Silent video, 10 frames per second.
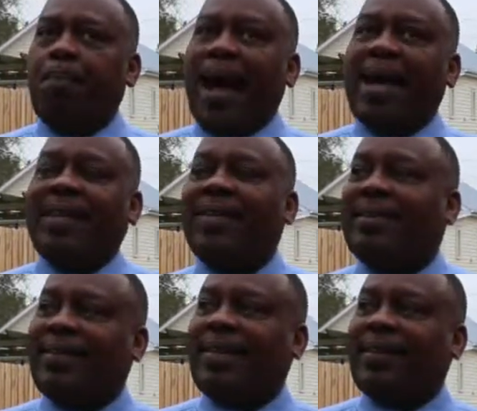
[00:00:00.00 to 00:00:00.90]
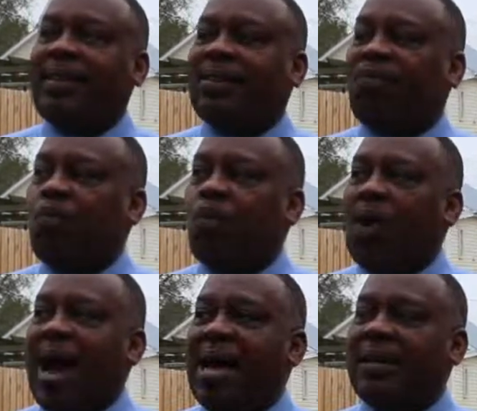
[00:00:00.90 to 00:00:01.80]
Back in the 60s, from
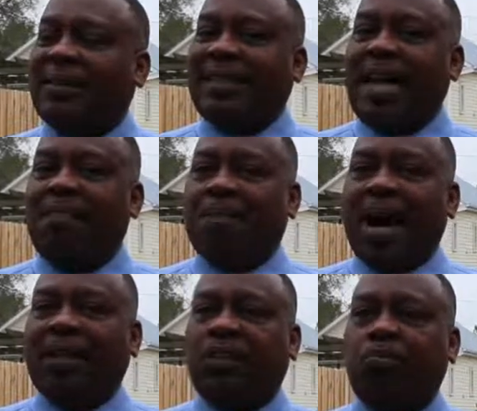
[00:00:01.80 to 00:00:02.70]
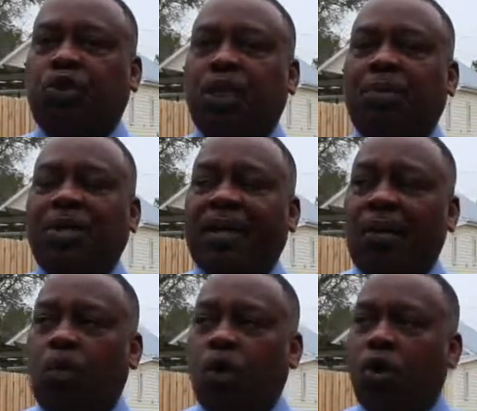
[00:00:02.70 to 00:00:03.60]
what I understand by some gentlemen
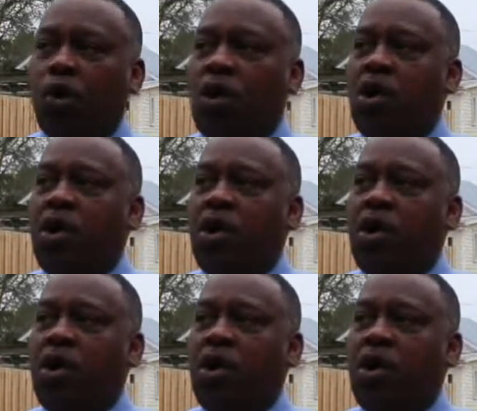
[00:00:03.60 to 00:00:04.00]
that were